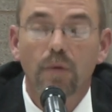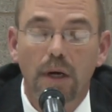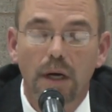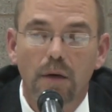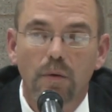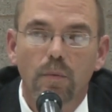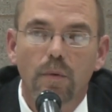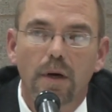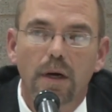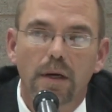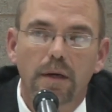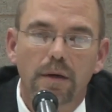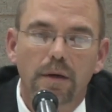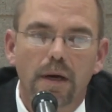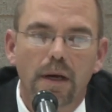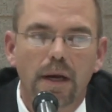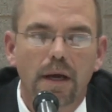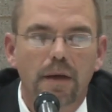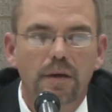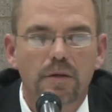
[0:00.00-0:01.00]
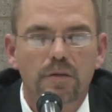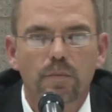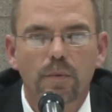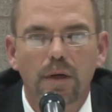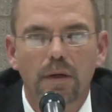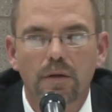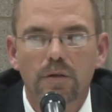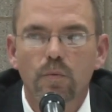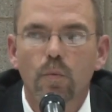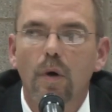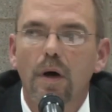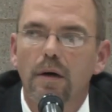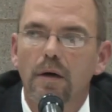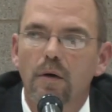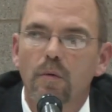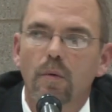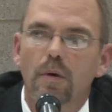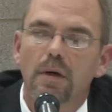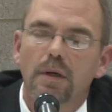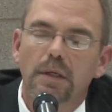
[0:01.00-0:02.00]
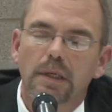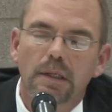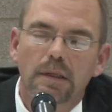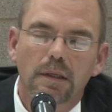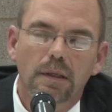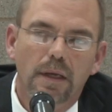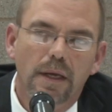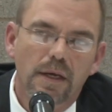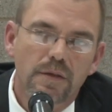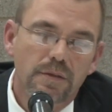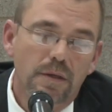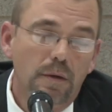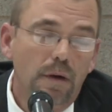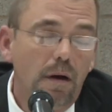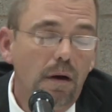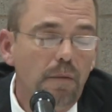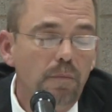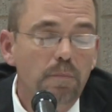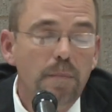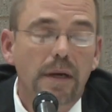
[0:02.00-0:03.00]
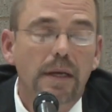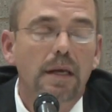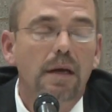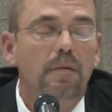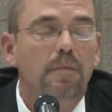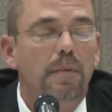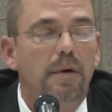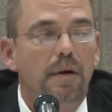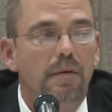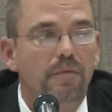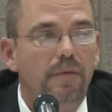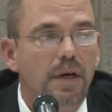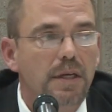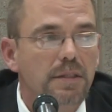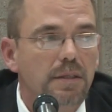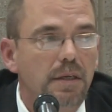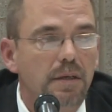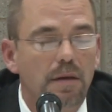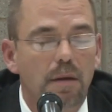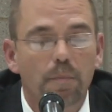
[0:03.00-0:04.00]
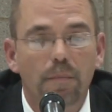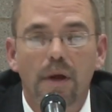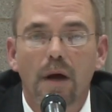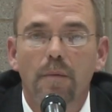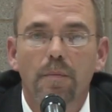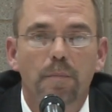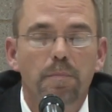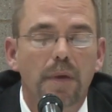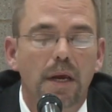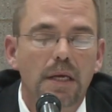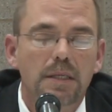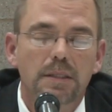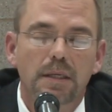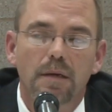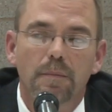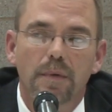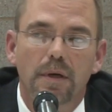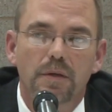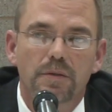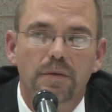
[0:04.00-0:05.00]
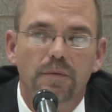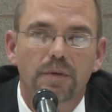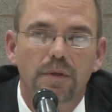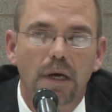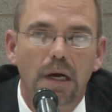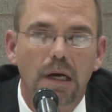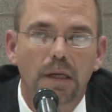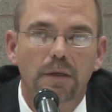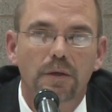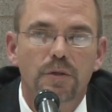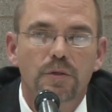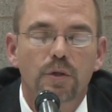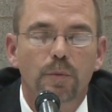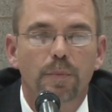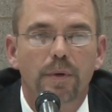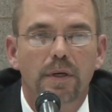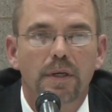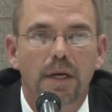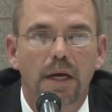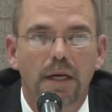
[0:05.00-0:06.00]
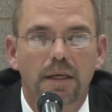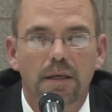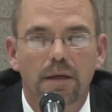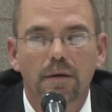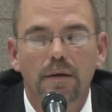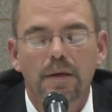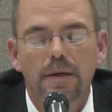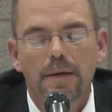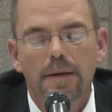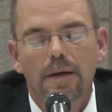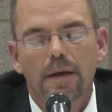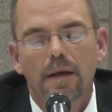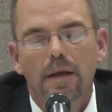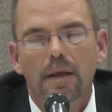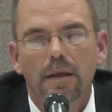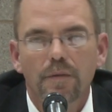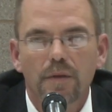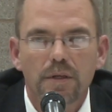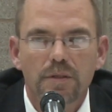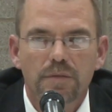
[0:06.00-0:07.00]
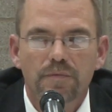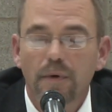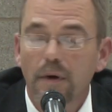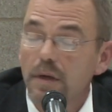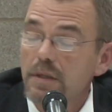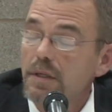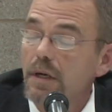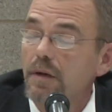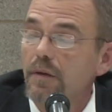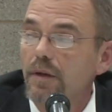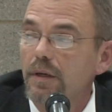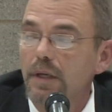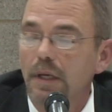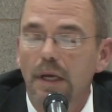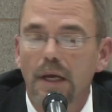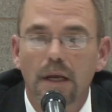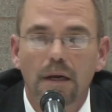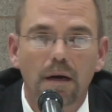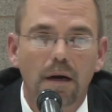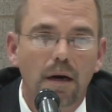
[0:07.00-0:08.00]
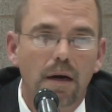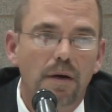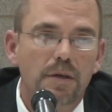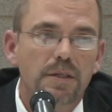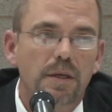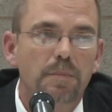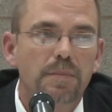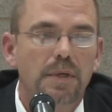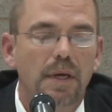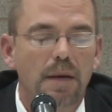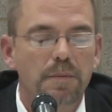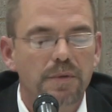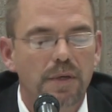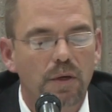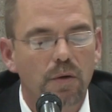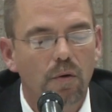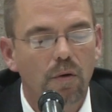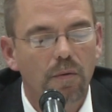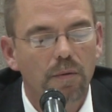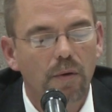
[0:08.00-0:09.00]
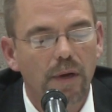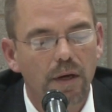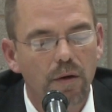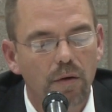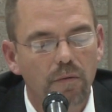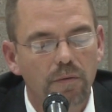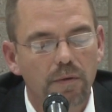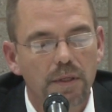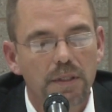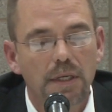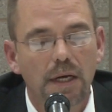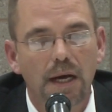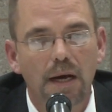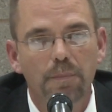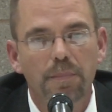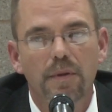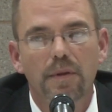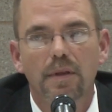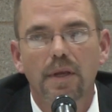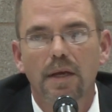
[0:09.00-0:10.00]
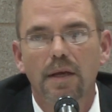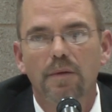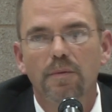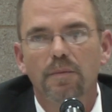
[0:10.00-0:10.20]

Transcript: groundwater and as well as water quality in the lakes. Many of them are investing amazing amounts of dollars to protect it. This falls under the DNR. Sometimes they go like over the top, and